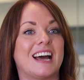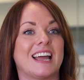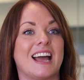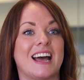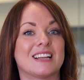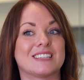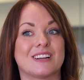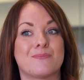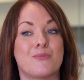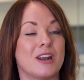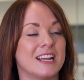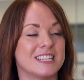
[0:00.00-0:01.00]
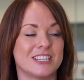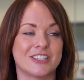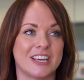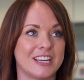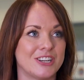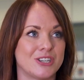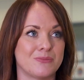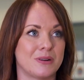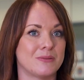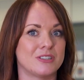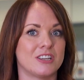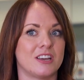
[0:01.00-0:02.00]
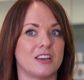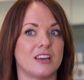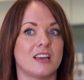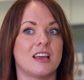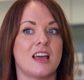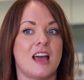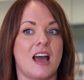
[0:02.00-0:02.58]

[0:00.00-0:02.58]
I had brilliant education when I was here,